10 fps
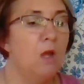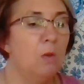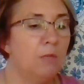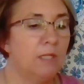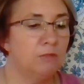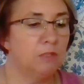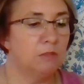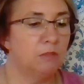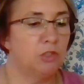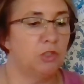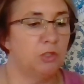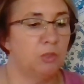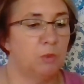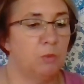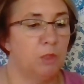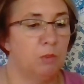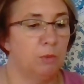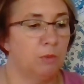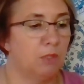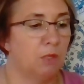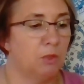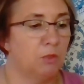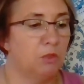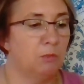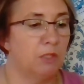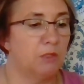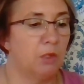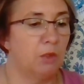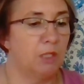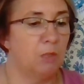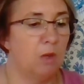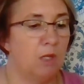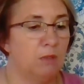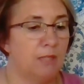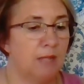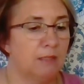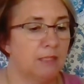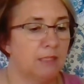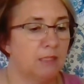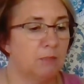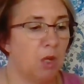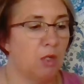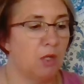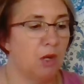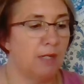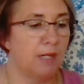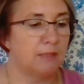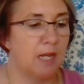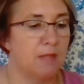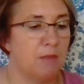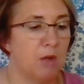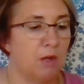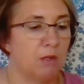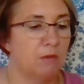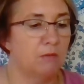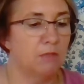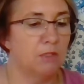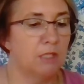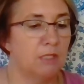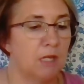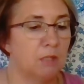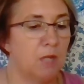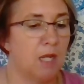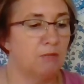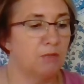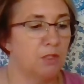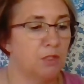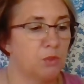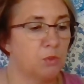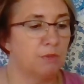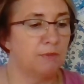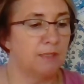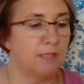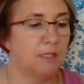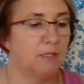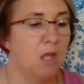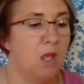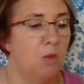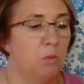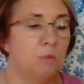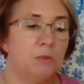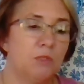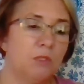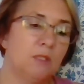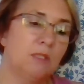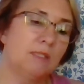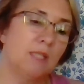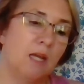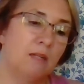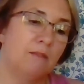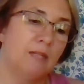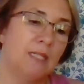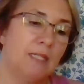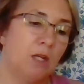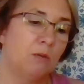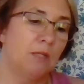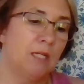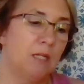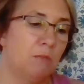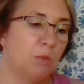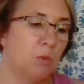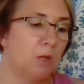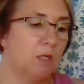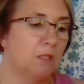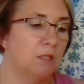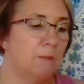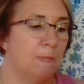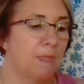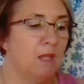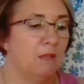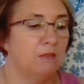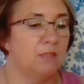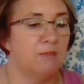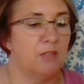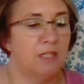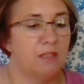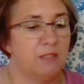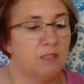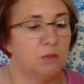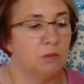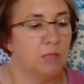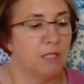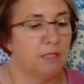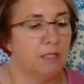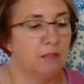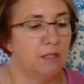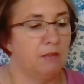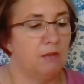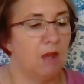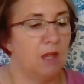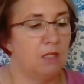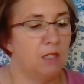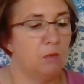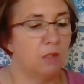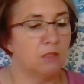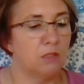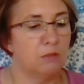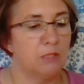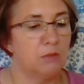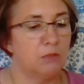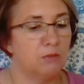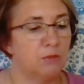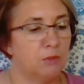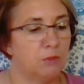One afternoon in June, when Wilbur was almost 2 months old, he wandered out into his small yard outside the barn. Fern had not arrived for her usual visit. Wilbur stood in the sun, feeling lonely and bored. There's never anything to do around here, he thought. He walked slowly to his food